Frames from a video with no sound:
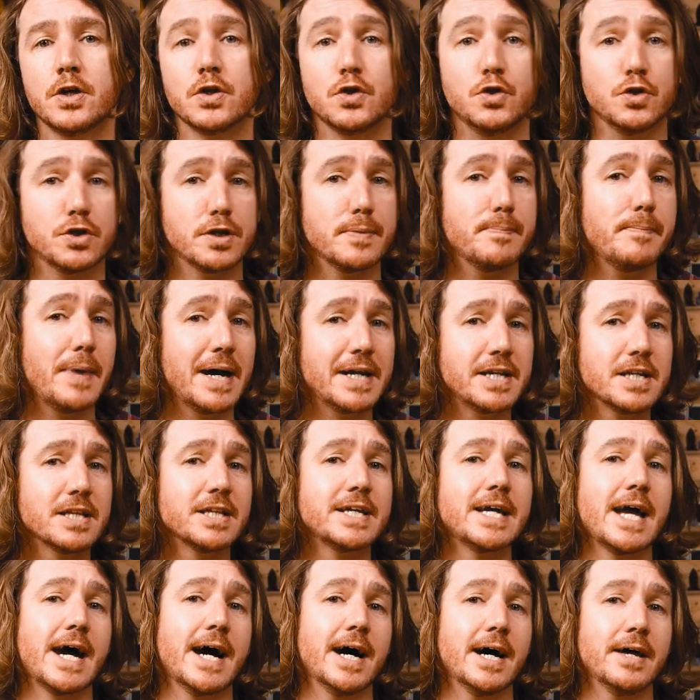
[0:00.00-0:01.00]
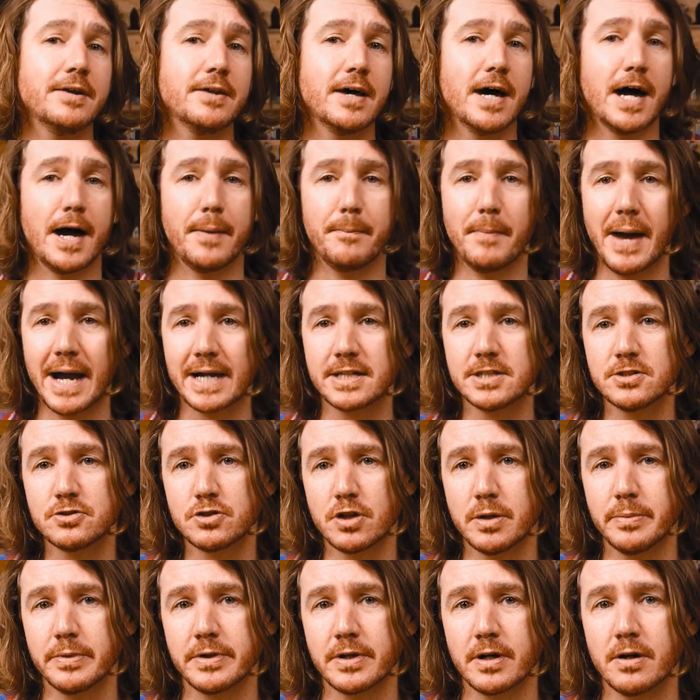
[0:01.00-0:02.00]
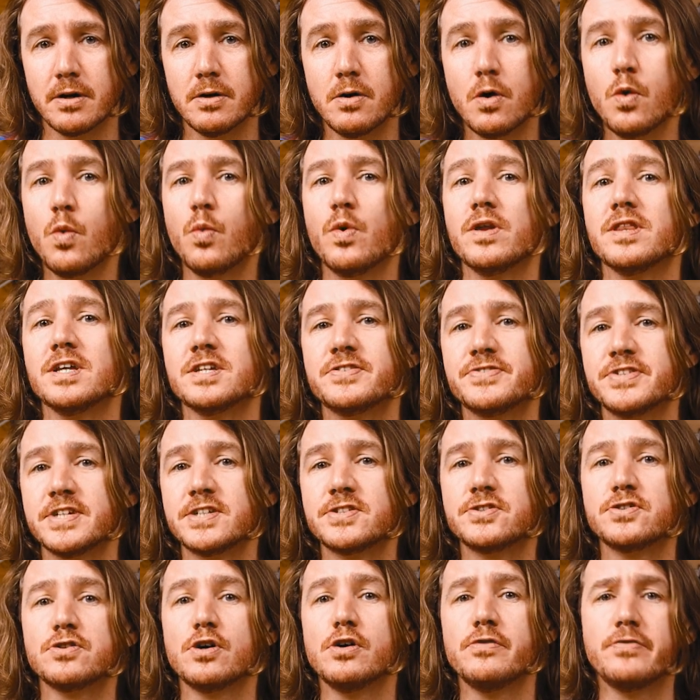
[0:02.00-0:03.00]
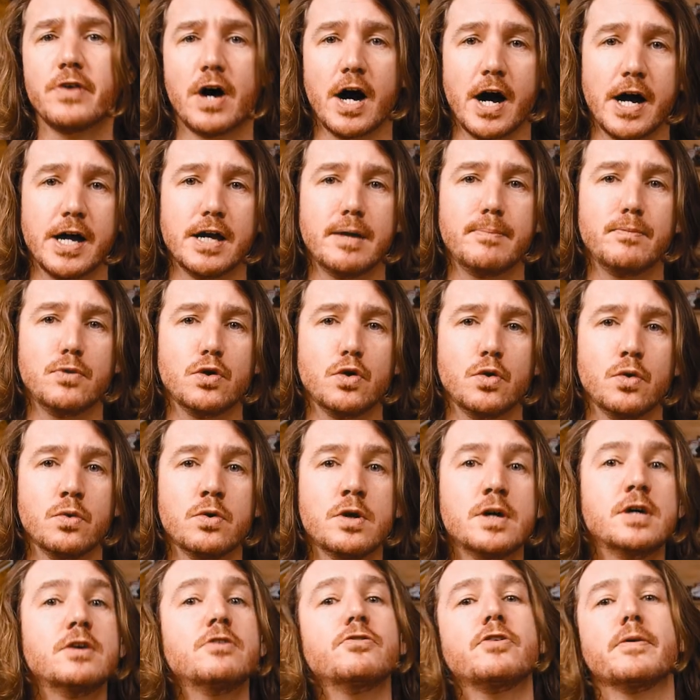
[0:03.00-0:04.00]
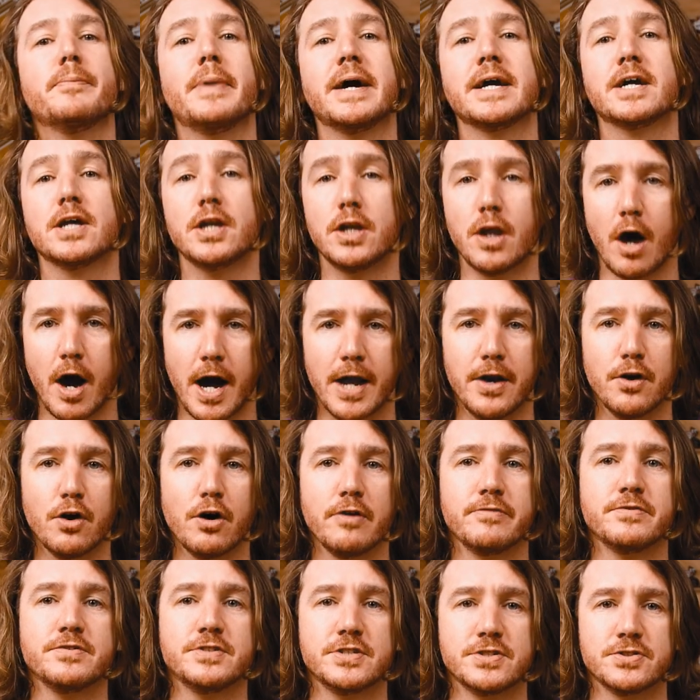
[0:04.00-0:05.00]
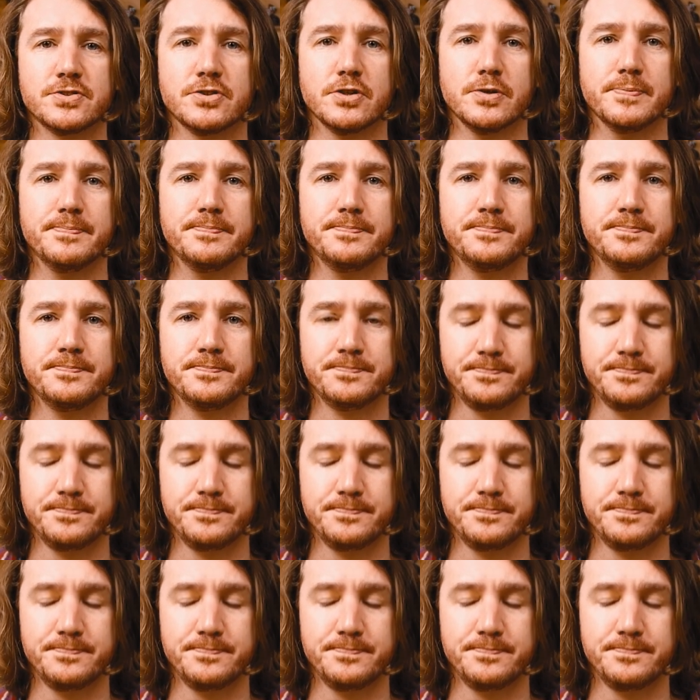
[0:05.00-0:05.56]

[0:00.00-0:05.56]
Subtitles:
You can manually add a magnetometer with a 6 DoF IMU to make a 9 DoF system.